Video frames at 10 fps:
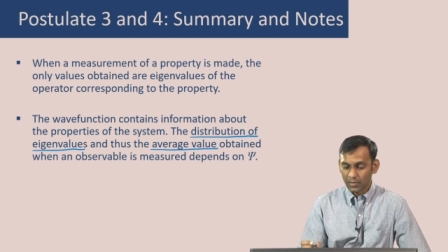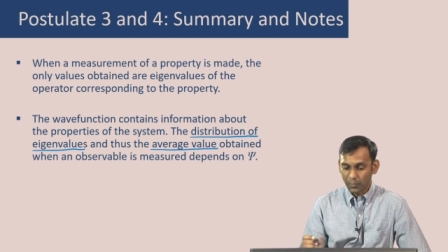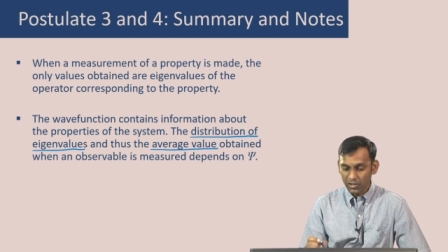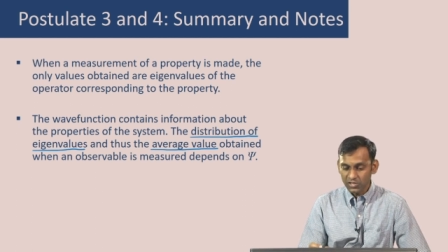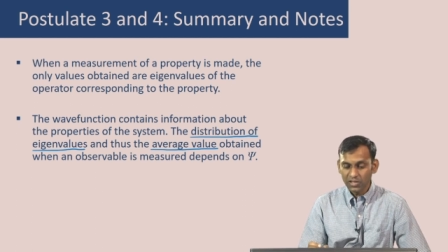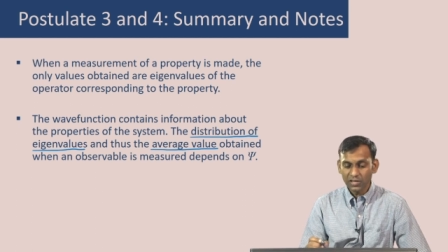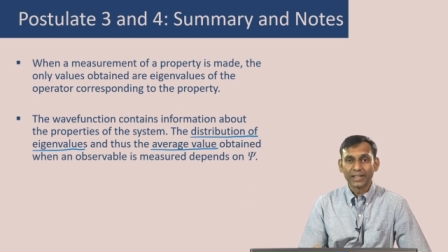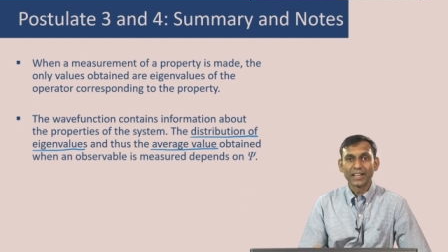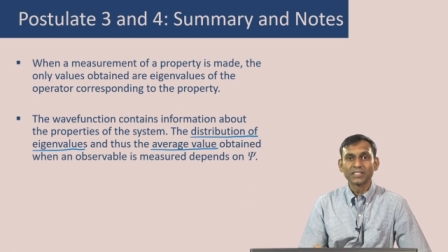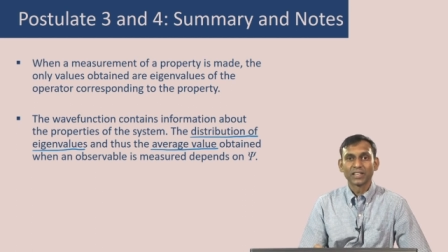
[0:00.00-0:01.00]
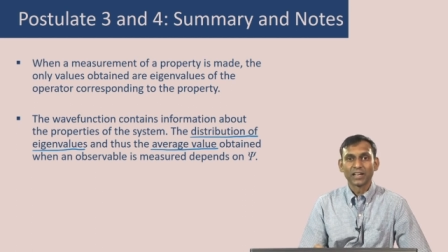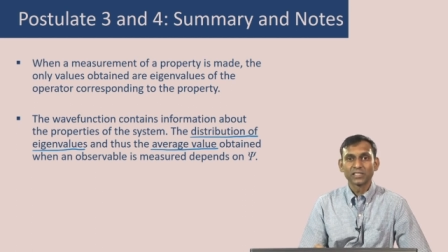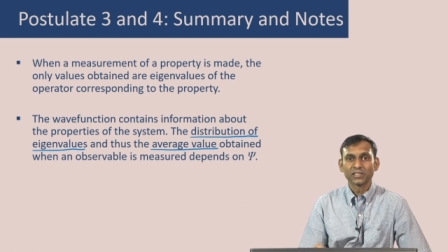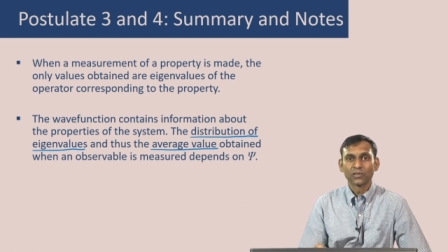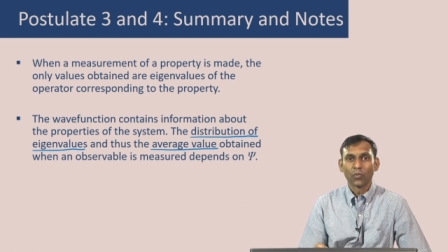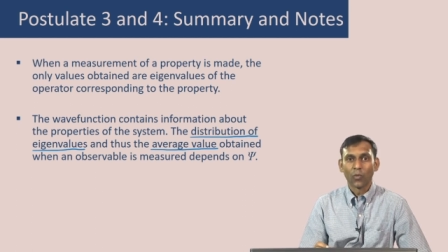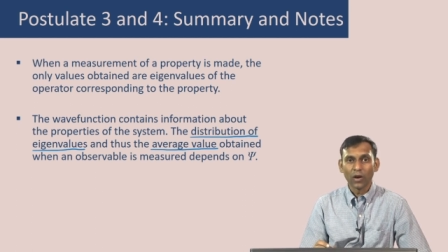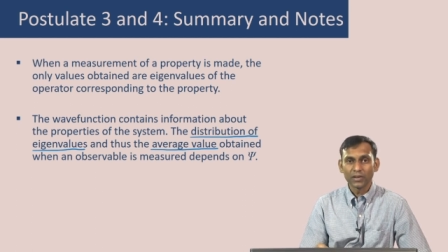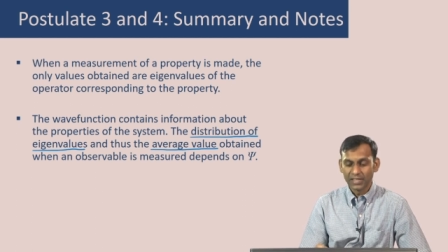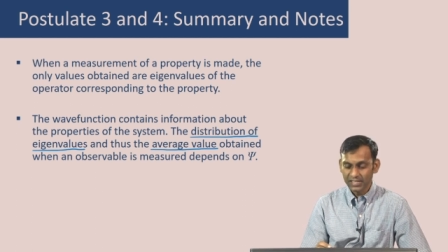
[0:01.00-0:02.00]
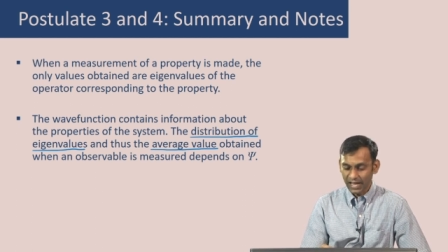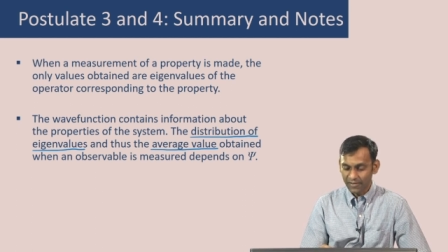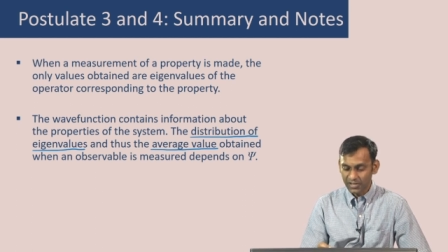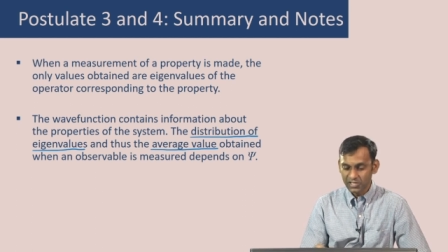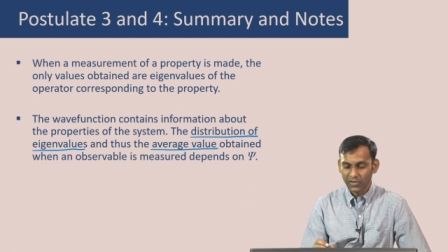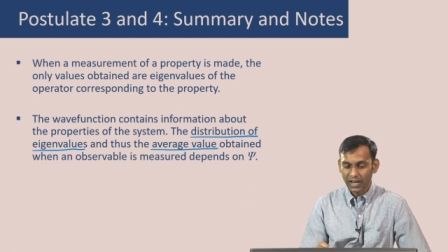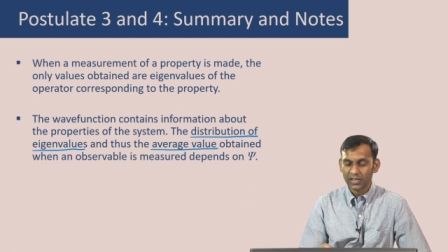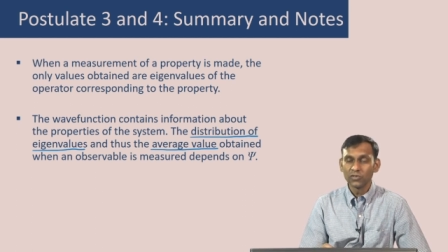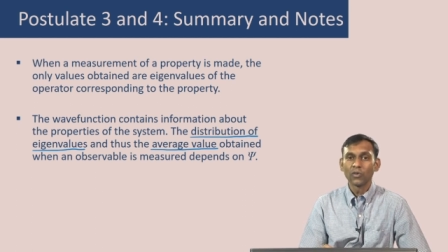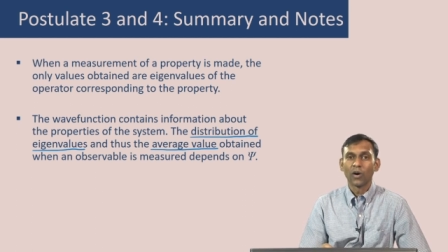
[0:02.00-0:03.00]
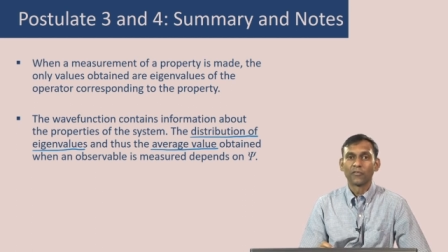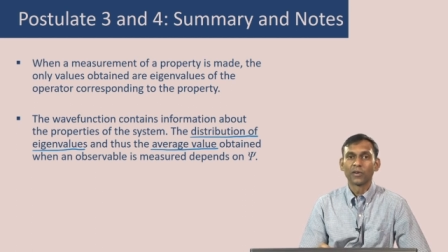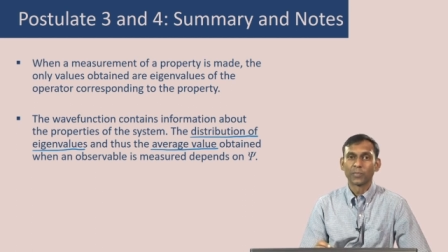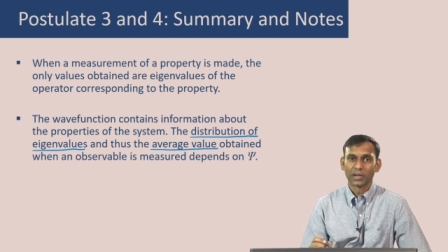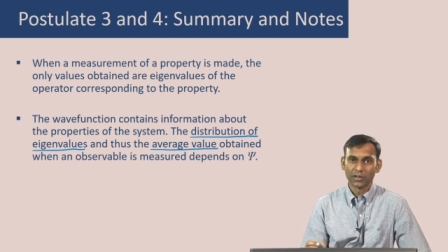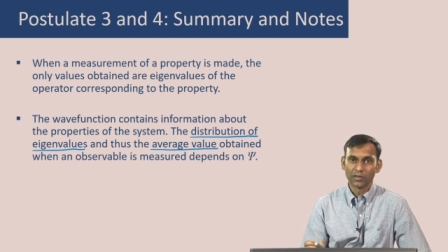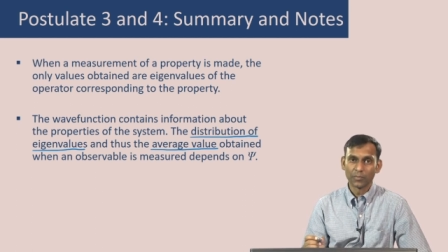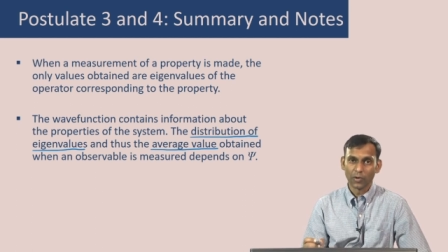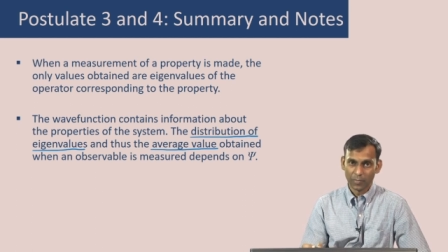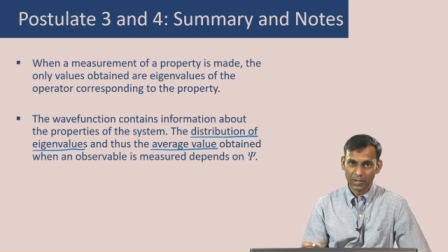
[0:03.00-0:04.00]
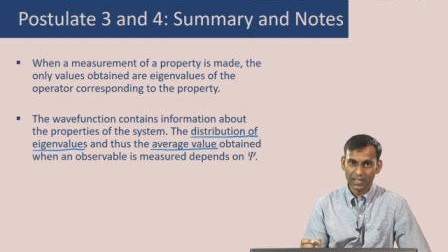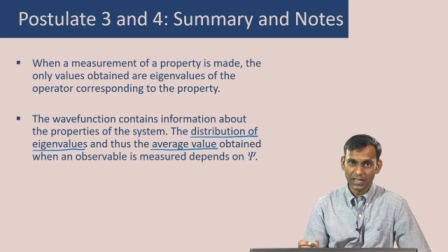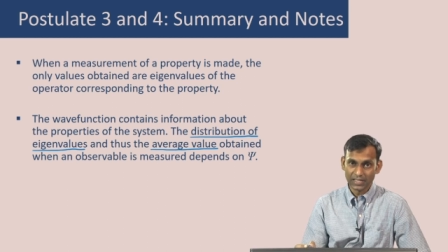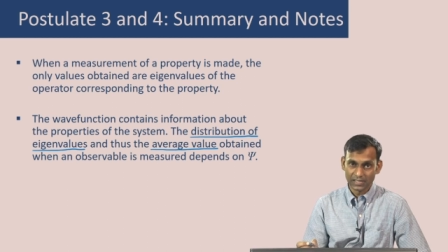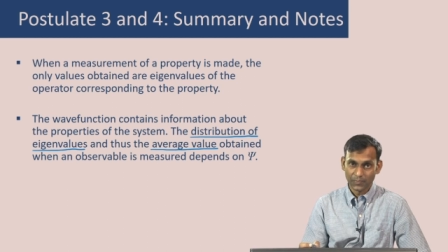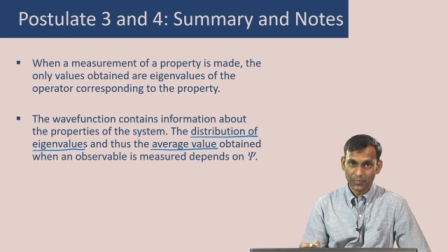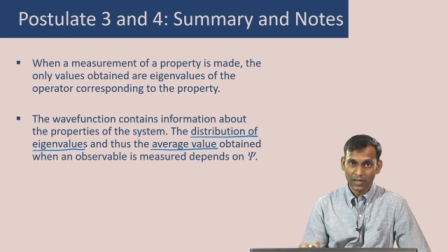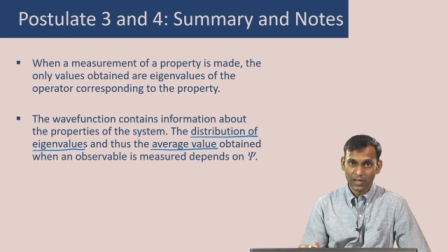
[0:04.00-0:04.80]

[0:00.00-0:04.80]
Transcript: The postulate tells us what this average value of a particular property is.